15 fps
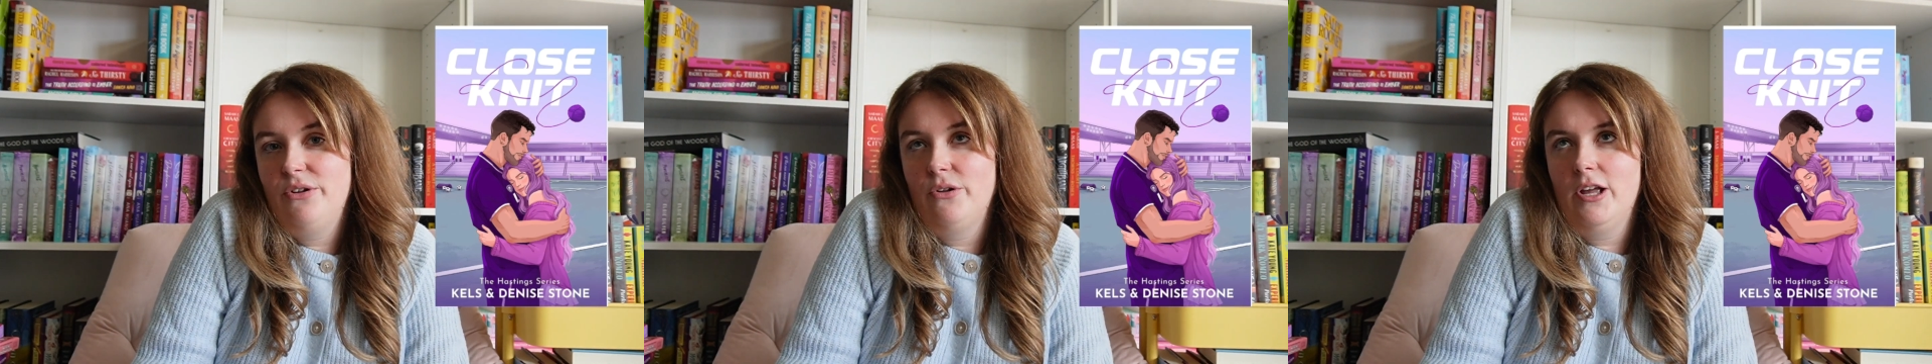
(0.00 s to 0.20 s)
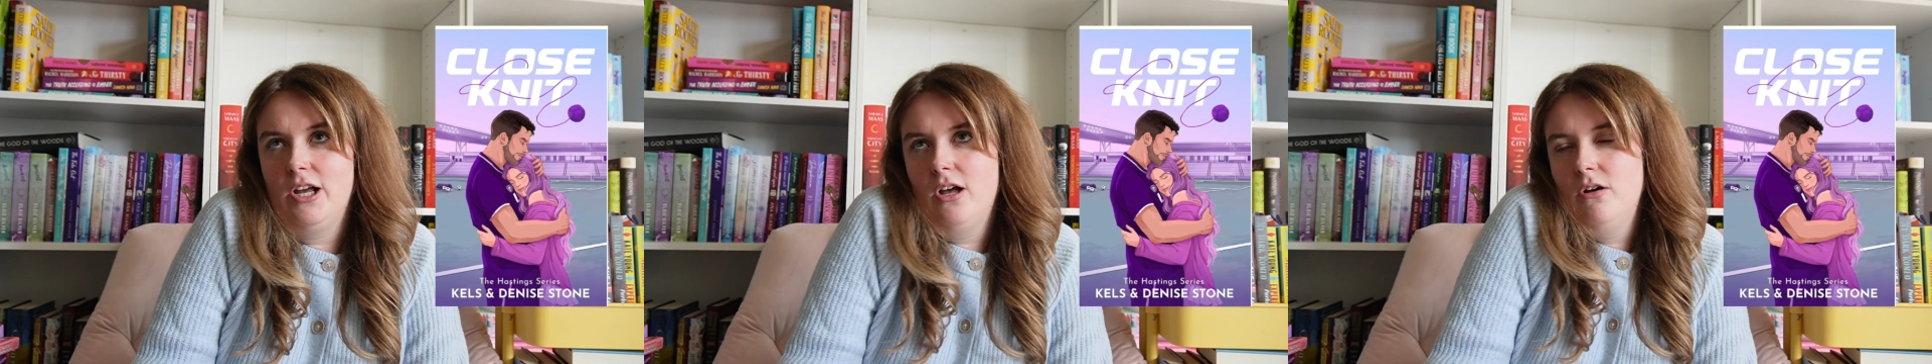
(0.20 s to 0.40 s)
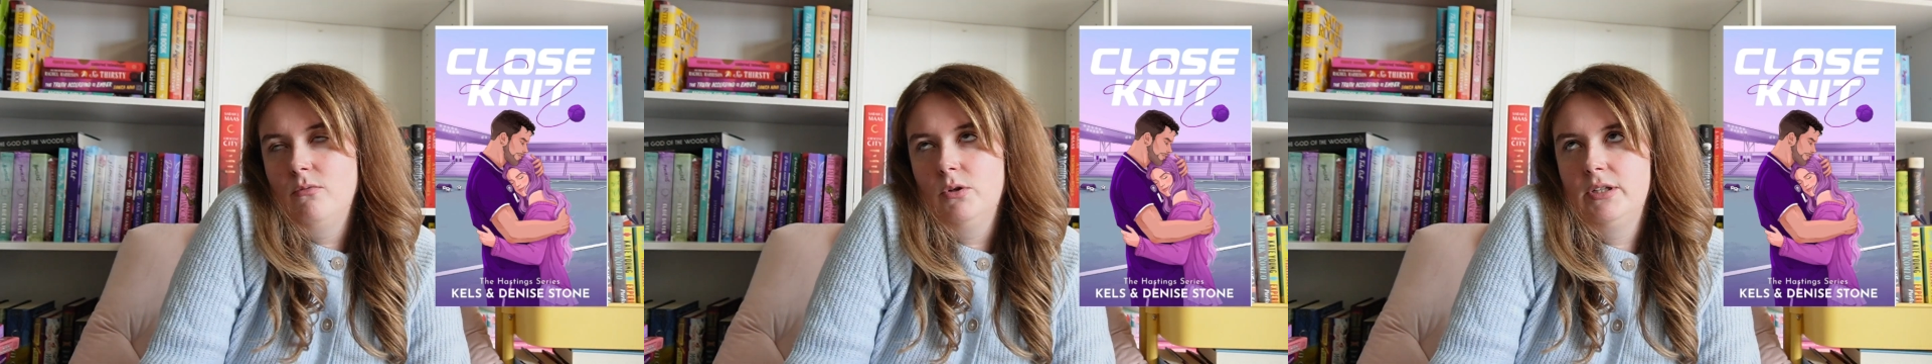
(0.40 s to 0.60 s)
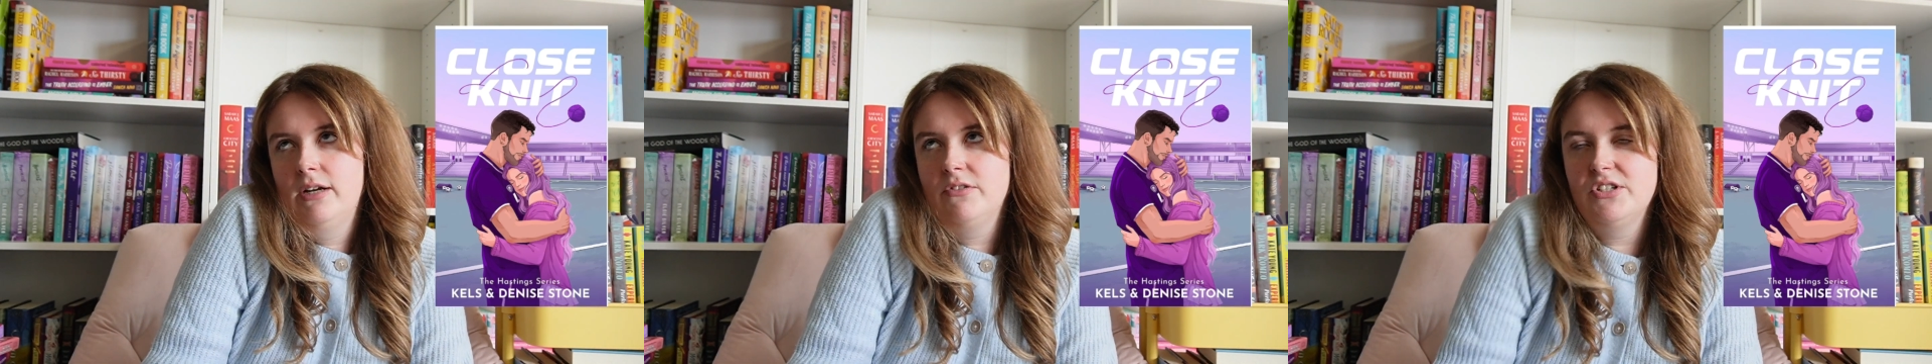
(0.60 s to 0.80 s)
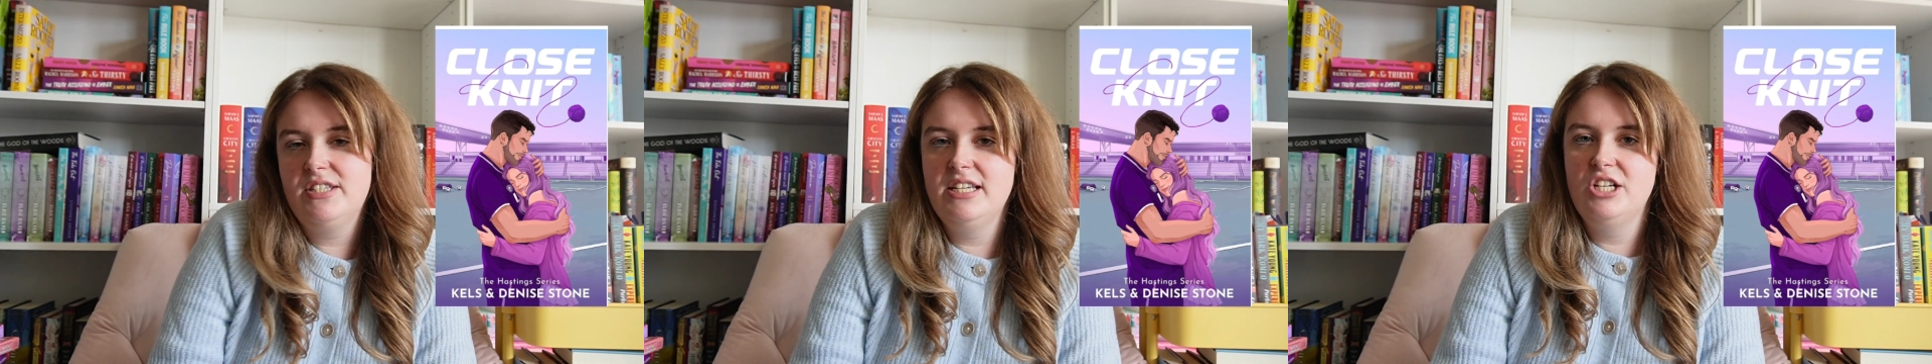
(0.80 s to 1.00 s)
They're like, oh, we'll
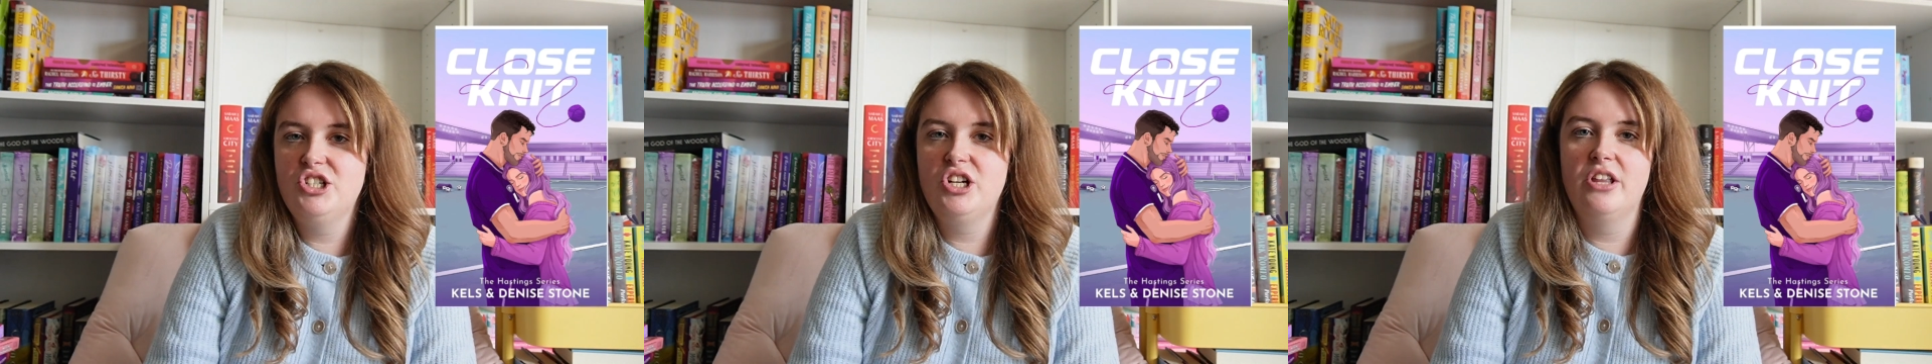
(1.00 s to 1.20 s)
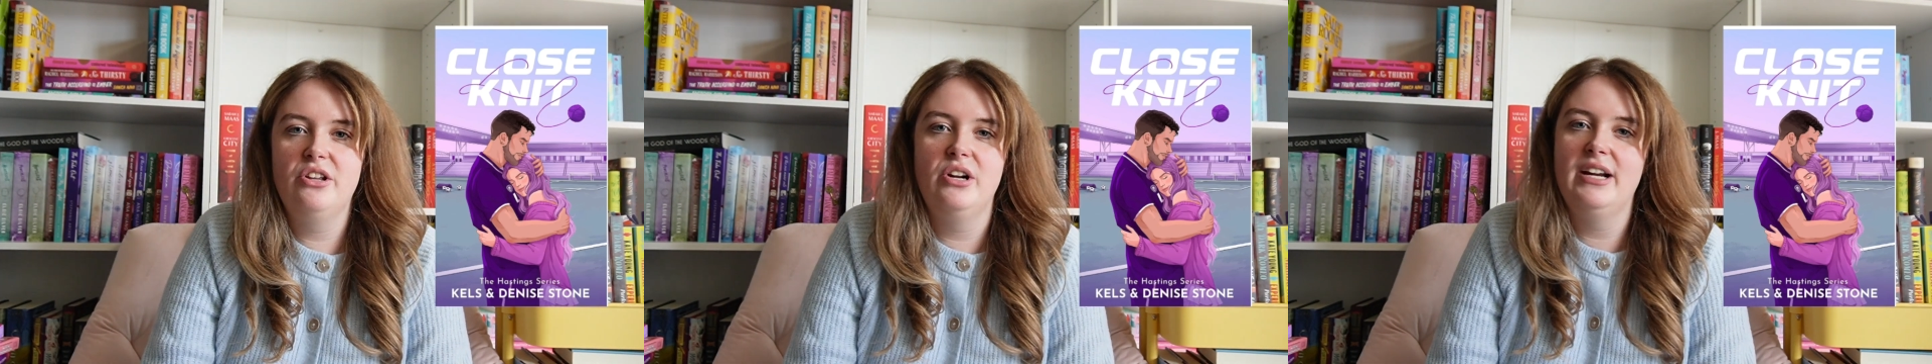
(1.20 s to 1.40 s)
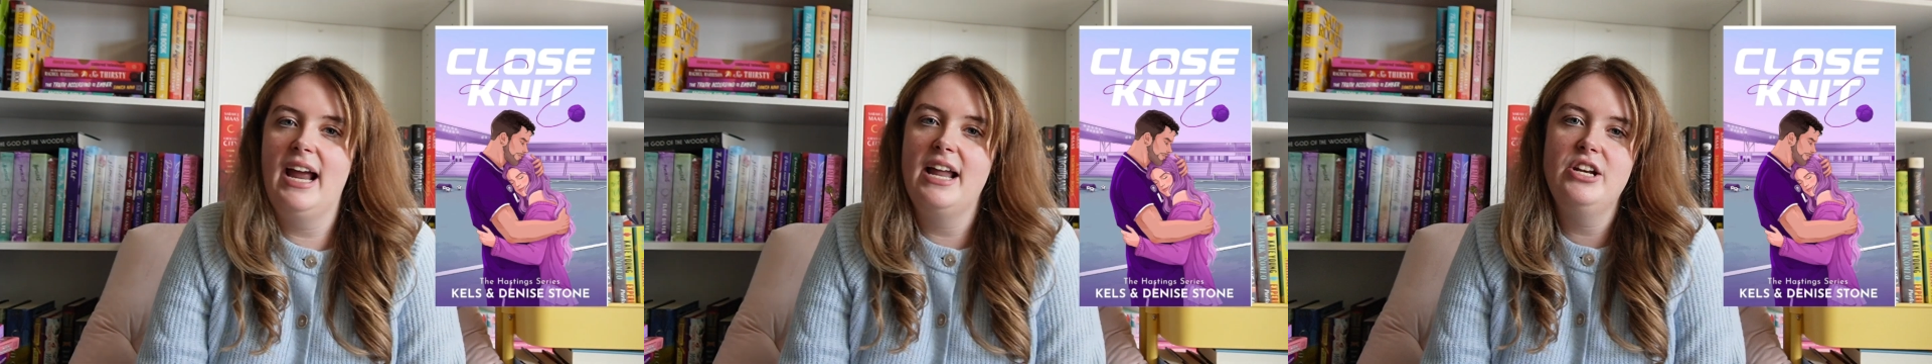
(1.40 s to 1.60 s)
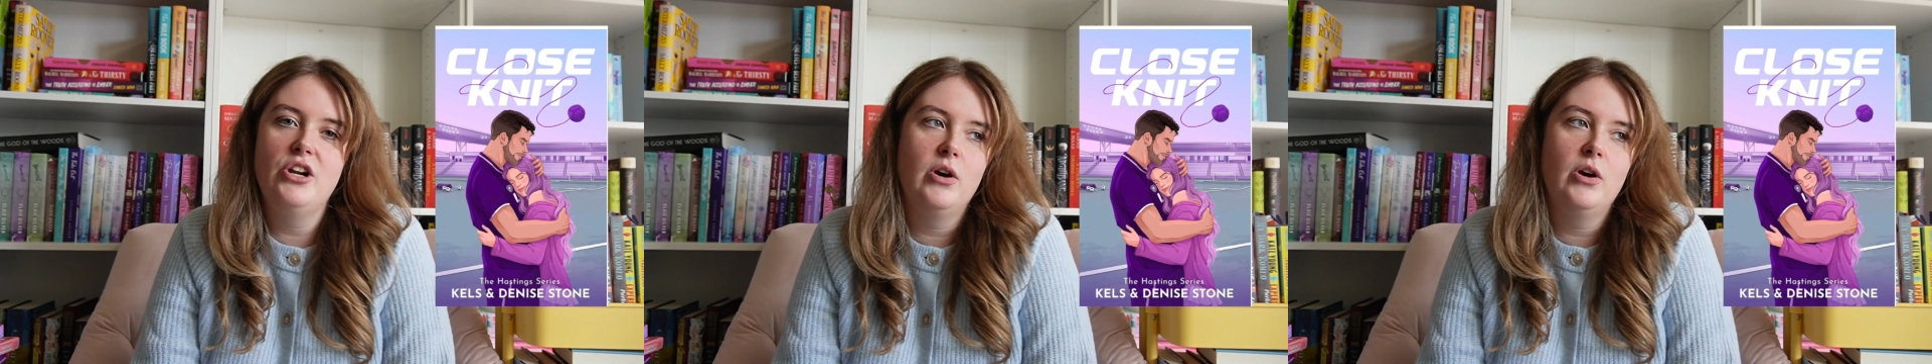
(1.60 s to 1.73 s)
never see each other again.